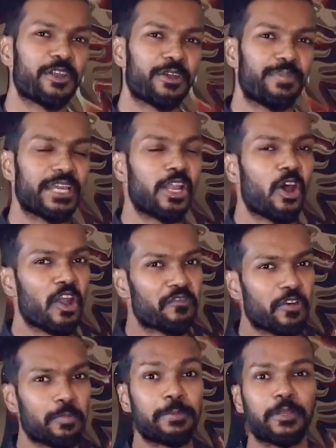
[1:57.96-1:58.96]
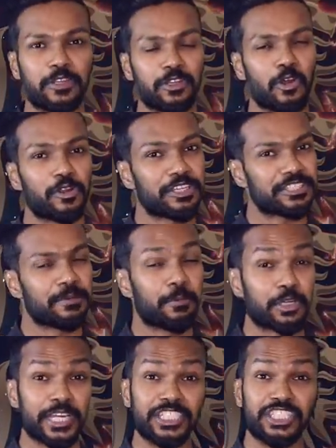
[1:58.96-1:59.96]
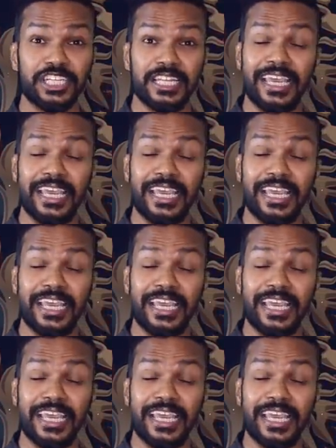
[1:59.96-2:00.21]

going to be long for people to notice the potential